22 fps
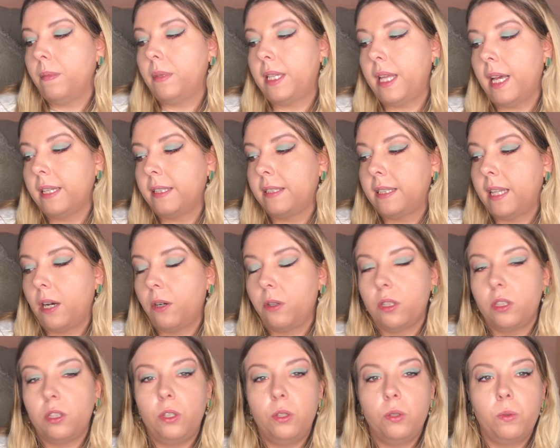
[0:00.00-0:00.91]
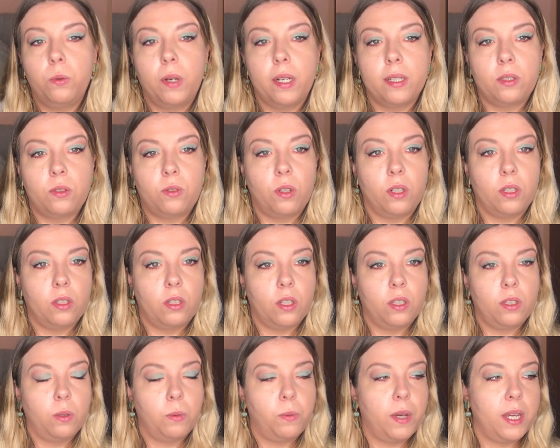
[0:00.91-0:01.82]
test out a new restaurant
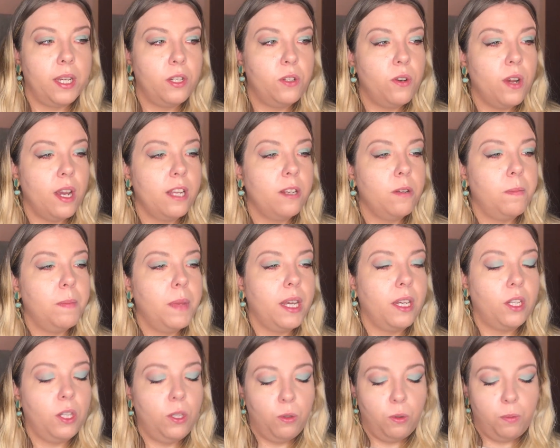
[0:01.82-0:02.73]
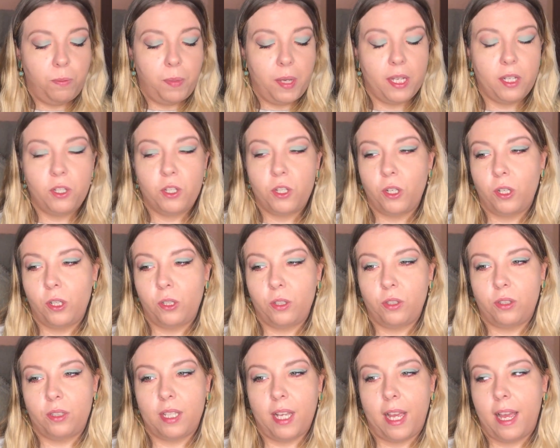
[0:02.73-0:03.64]
on the way, try to make cute
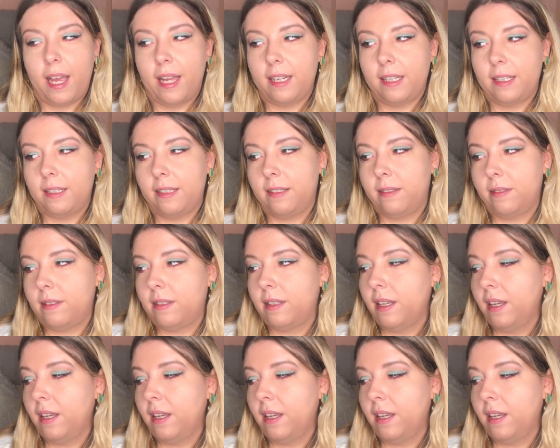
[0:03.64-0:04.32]
pictures, and